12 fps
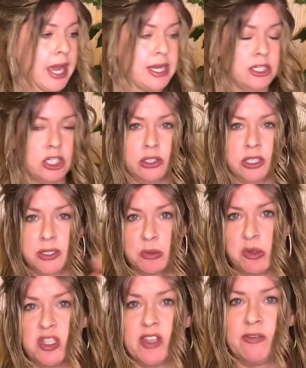actually
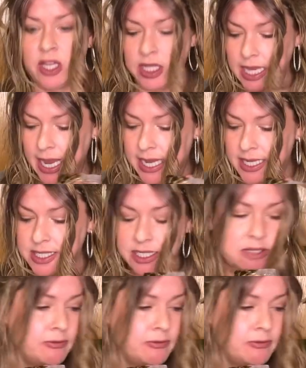specifically asked